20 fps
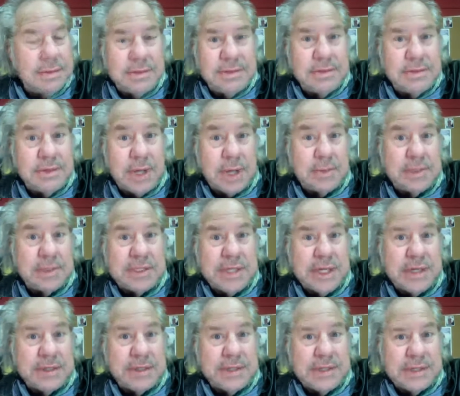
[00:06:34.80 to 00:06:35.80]
Thomas
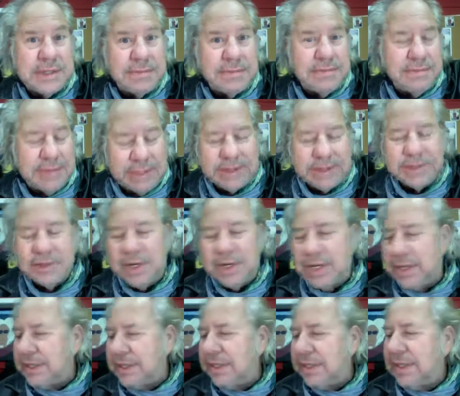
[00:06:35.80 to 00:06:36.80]
Edison. That's
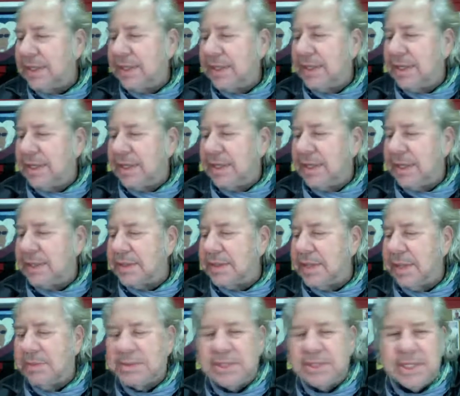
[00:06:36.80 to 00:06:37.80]
right.
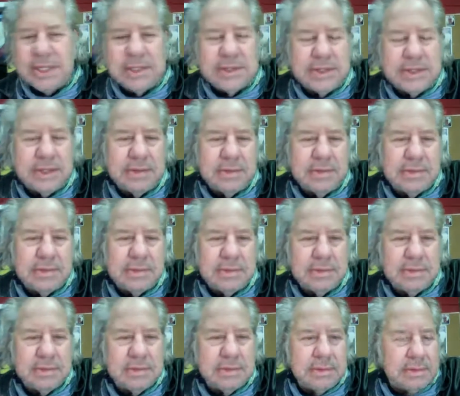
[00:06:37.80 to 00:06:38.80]
Thomas Edison
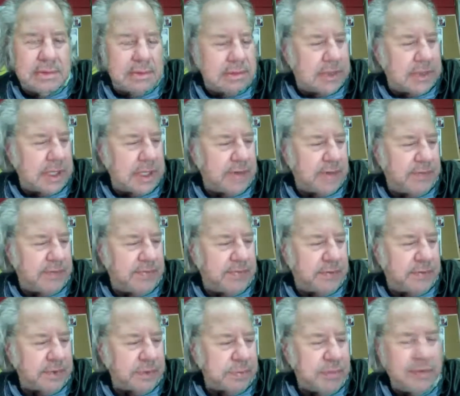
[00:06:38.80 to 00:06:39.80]
created the
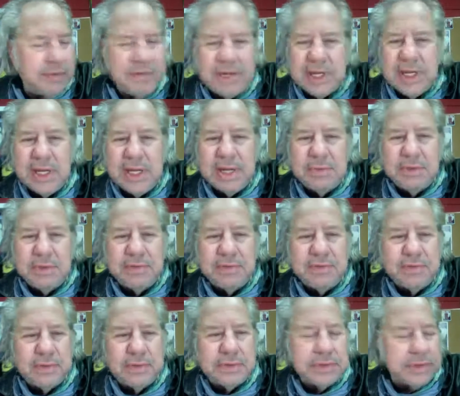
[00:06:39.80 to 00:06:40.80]
first movie camera, the
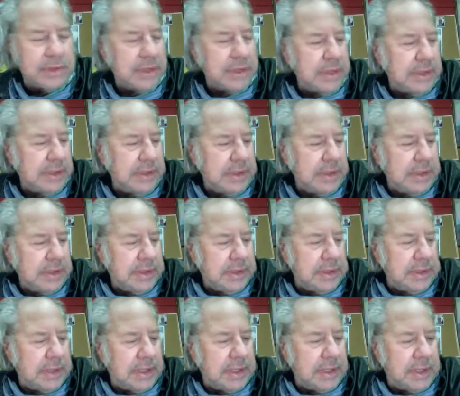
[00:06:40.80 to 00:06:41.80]
first
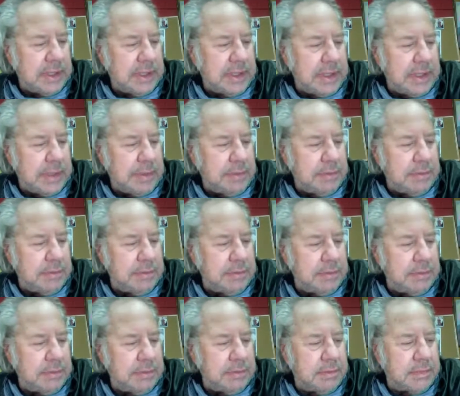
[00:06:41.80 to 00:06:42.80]
um,
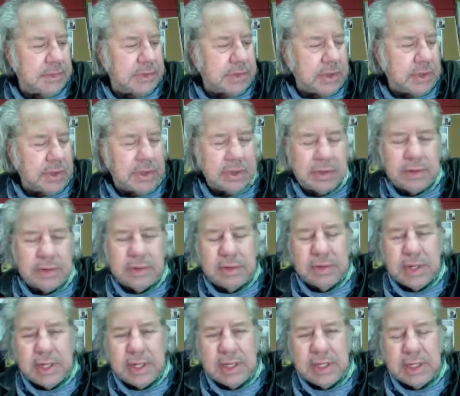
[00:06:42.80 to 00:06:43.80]
started
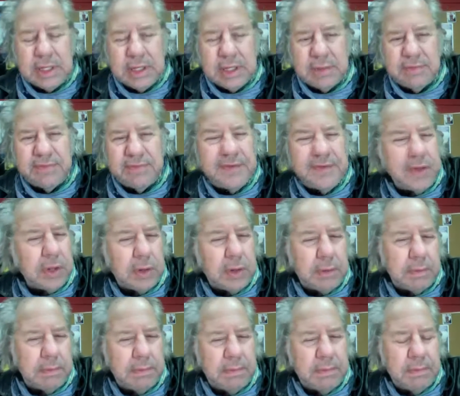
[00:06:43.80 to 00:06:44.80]
creating
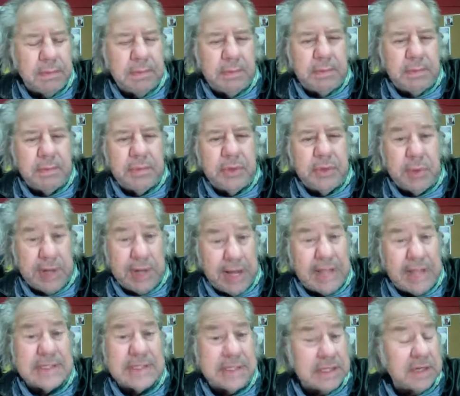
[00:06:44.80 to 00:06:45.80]
film. That we'd
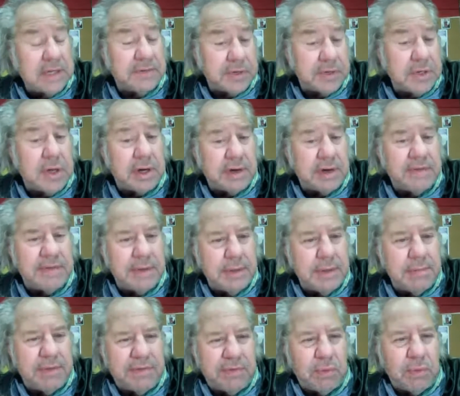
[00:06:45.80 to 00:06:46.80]
had still photography
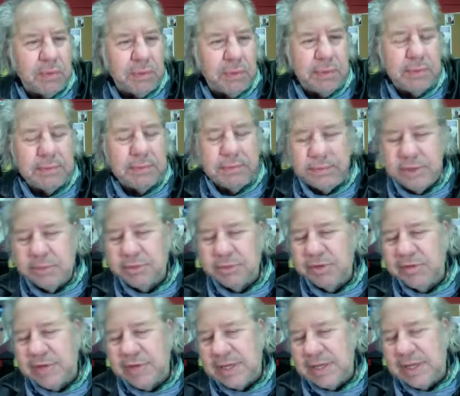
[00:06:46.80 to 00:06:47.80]
before the
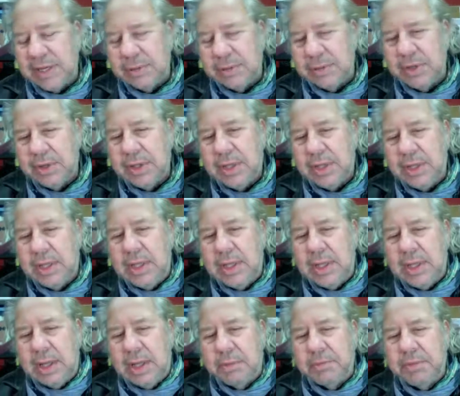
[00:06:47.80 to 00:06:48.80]
movie camera,
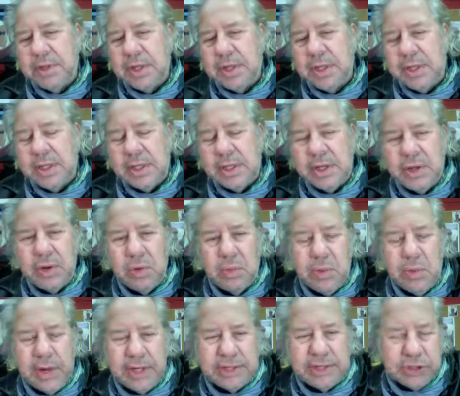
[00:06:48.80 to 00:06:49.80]
but no
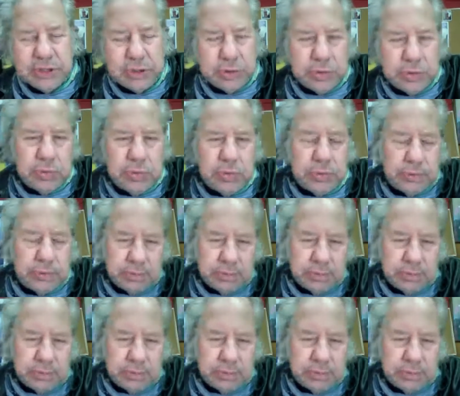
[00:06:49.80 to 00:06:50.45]
way to